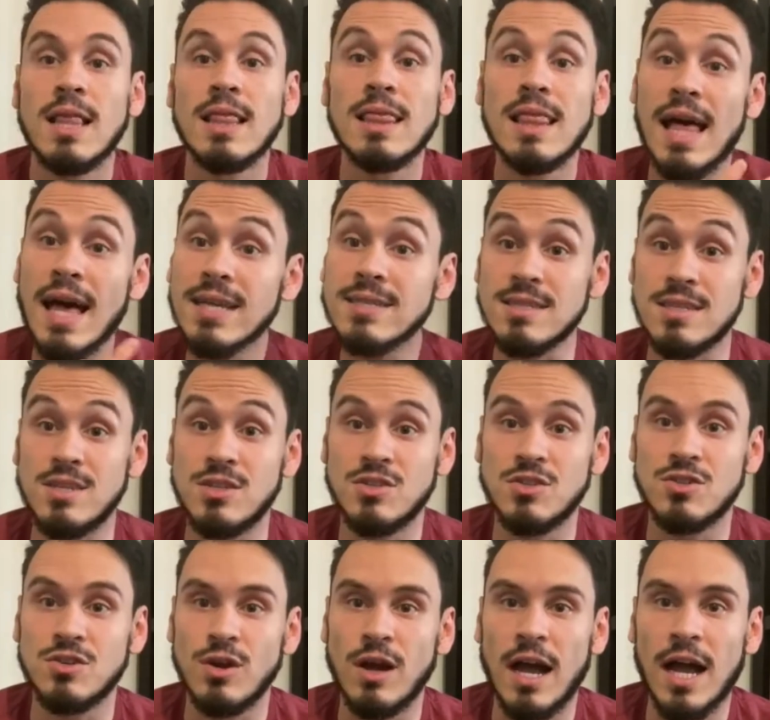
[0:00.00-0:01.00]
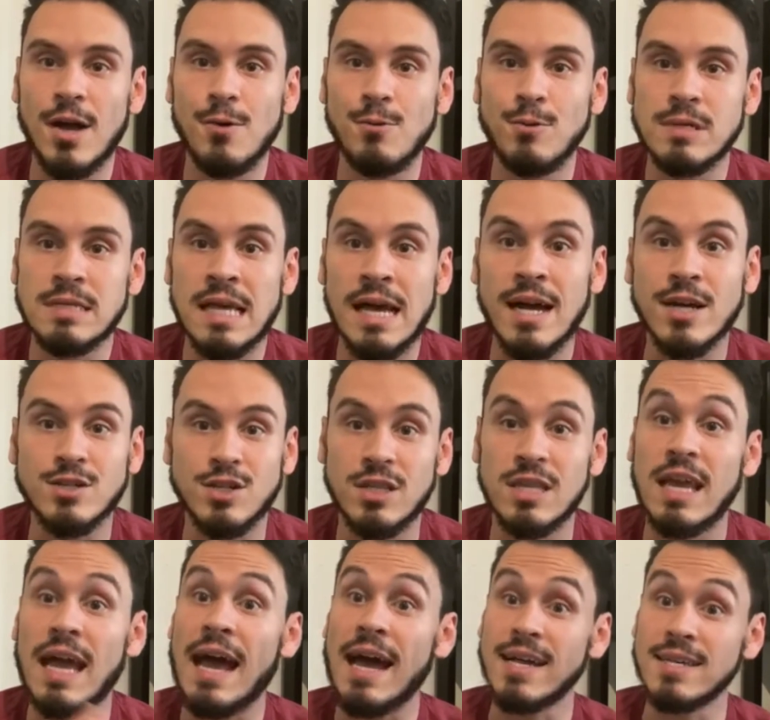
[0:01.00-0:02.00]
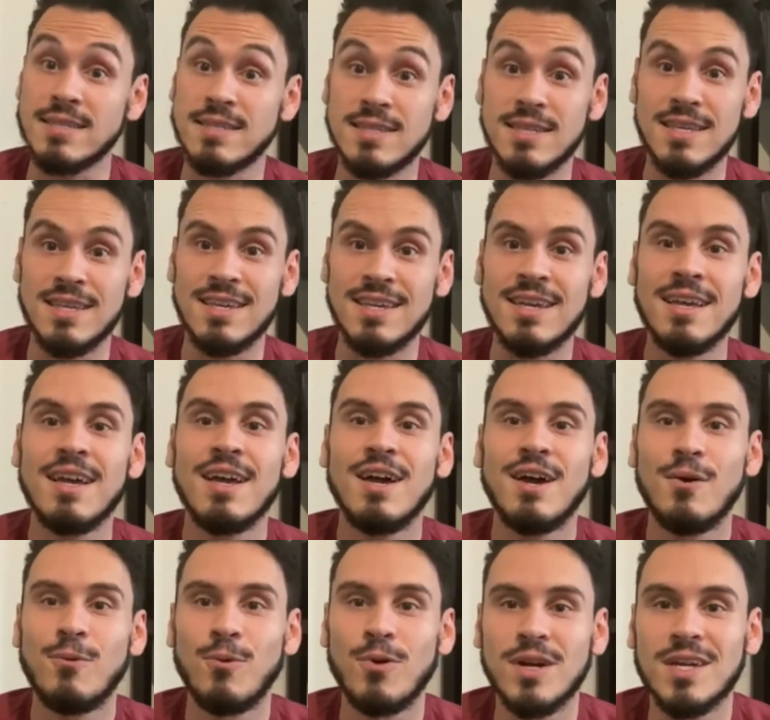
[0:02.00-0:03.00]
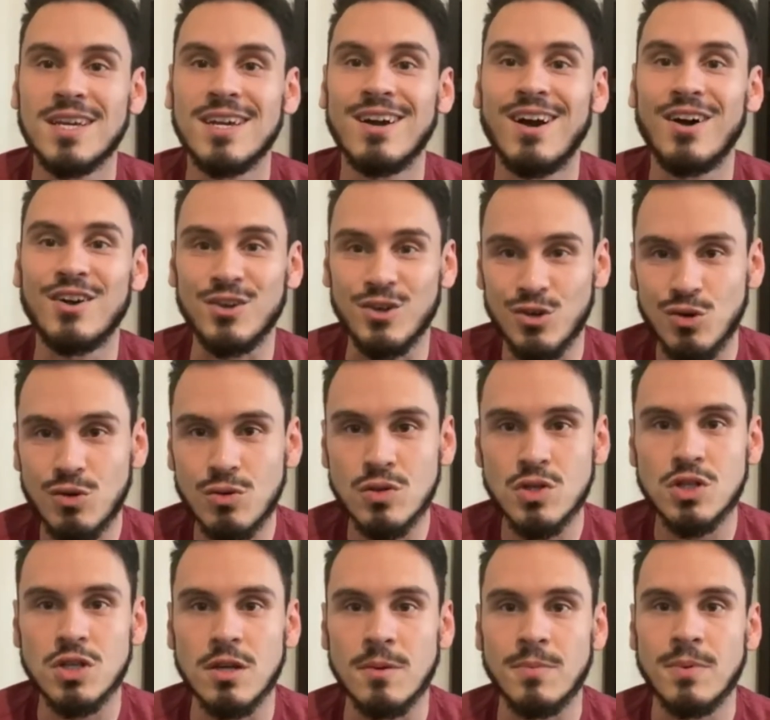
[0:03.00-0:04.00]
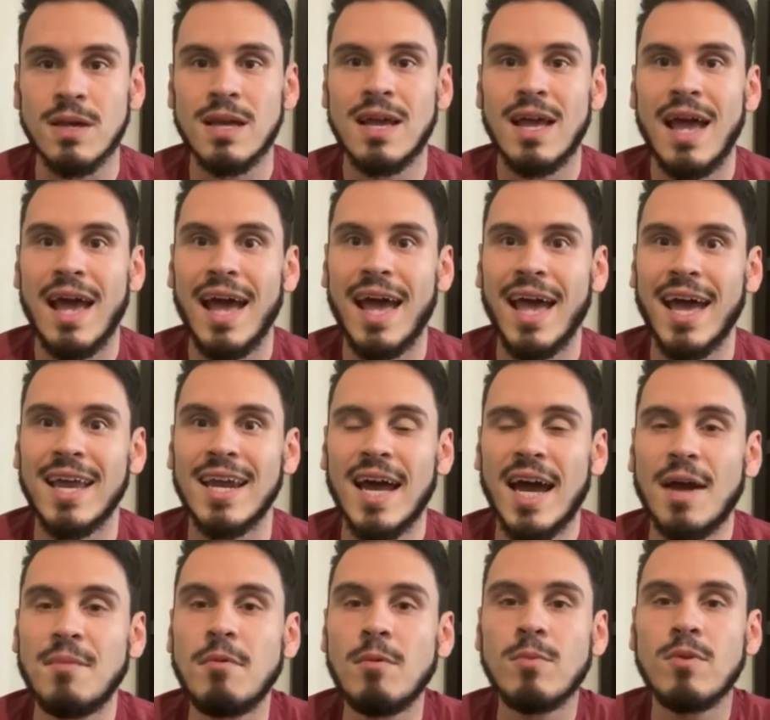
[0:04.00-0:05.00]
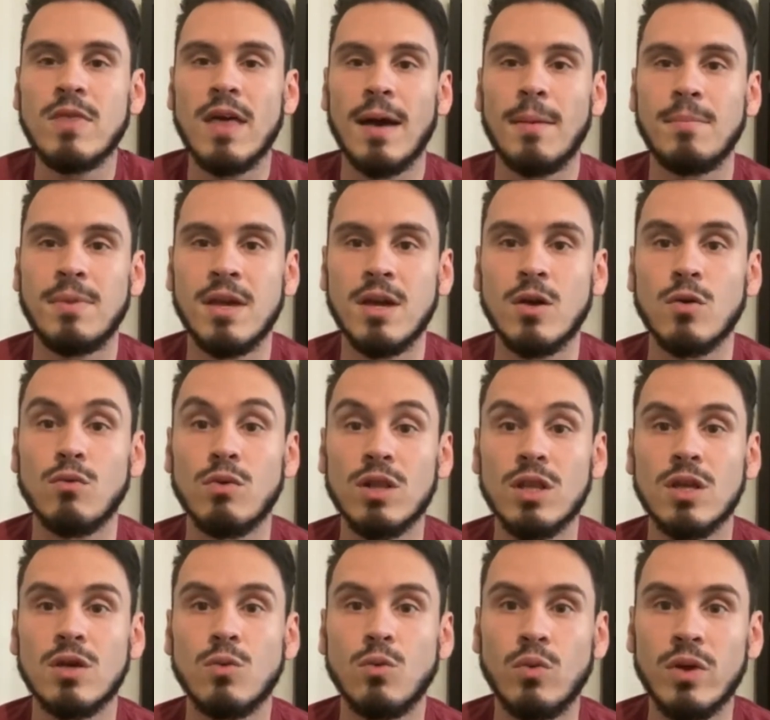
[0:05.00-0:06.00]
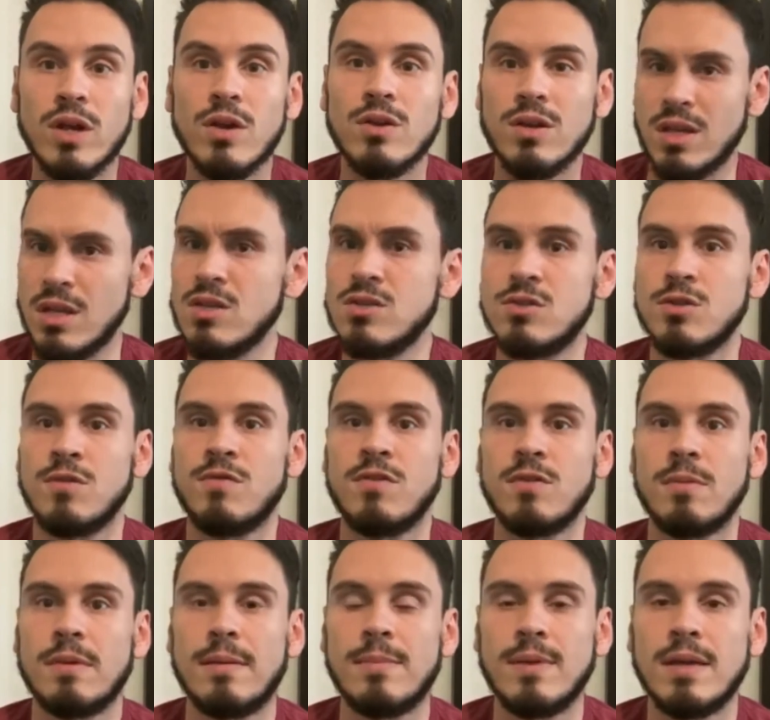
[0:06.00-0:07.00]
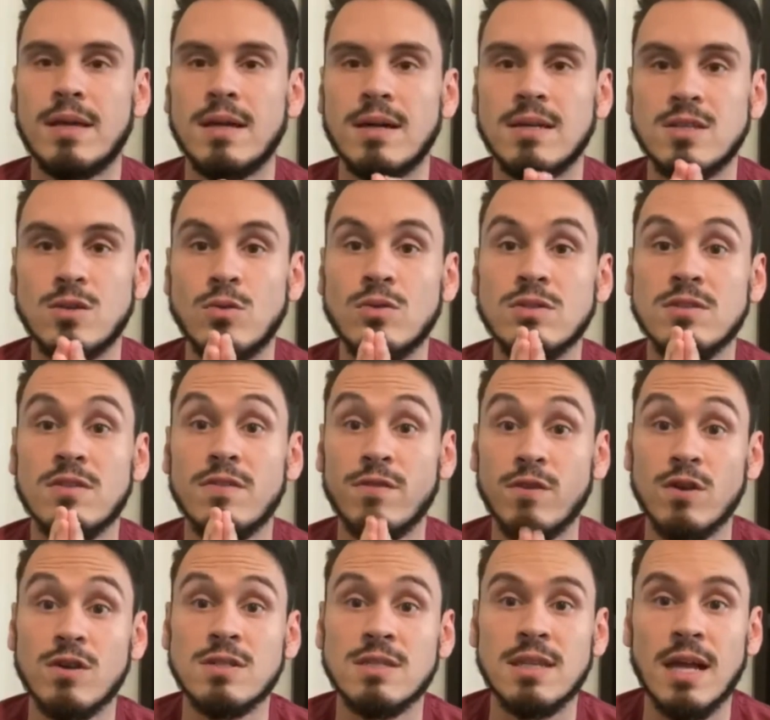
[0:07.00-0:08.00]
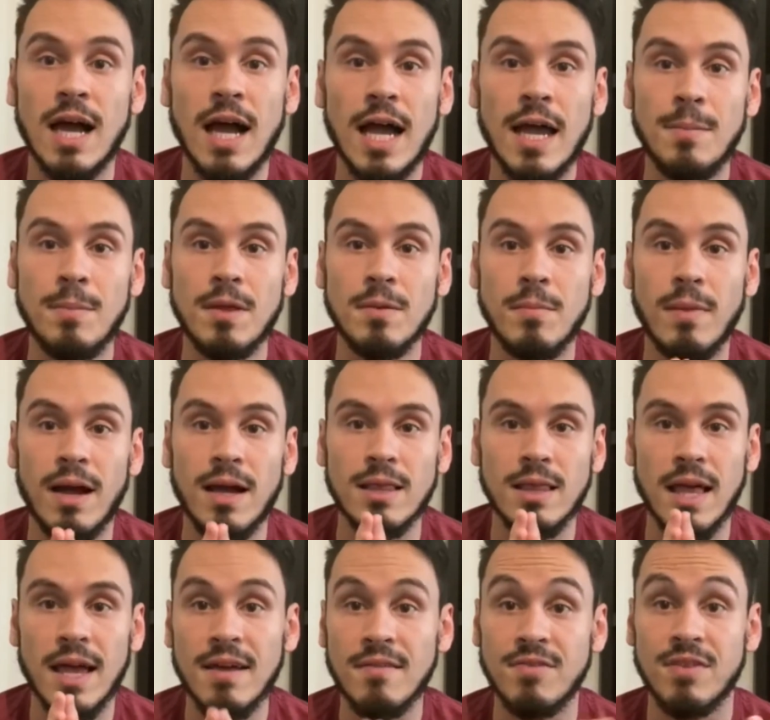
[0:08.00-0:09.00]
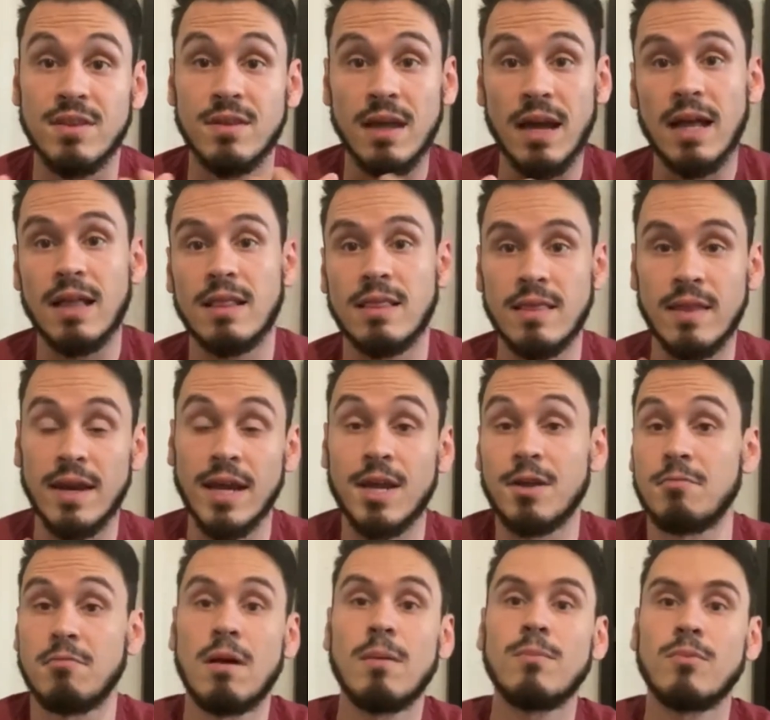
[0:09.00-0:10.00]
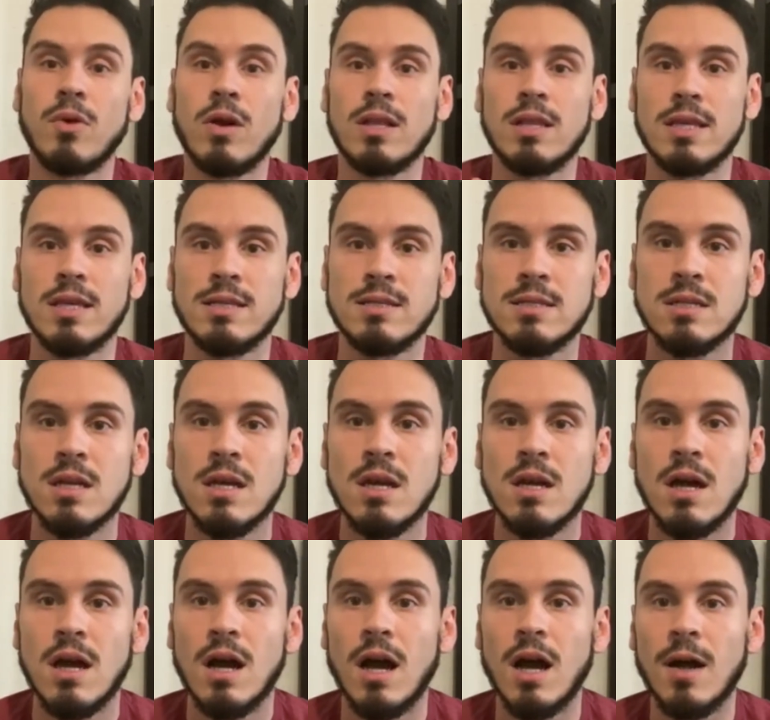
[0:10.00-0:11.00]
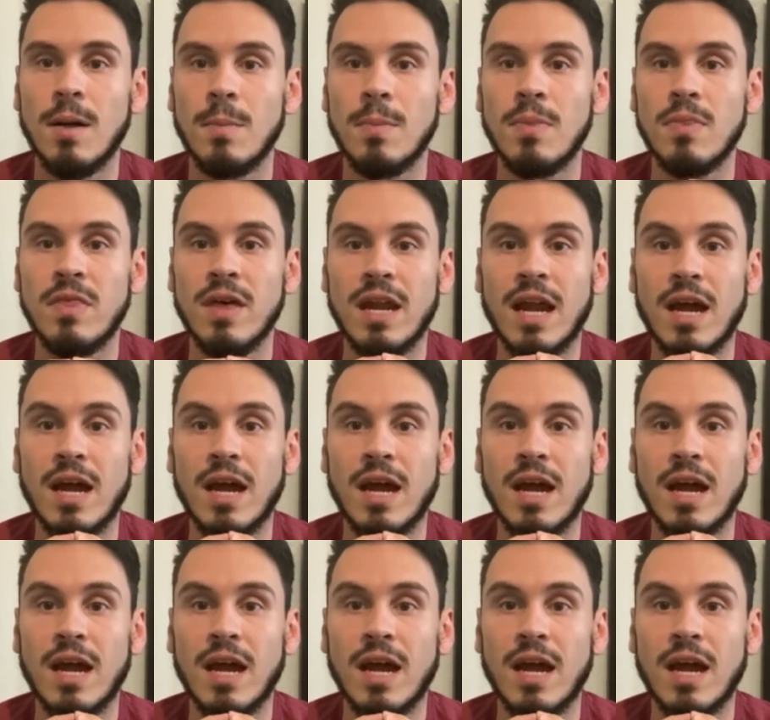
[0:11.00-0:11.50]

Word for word: Last Easter, I was actually at sea working on a cruise ship. And I remember that being a really weird Easter for me because it was the first time in my life that I, uh, that I can remember at least um, that I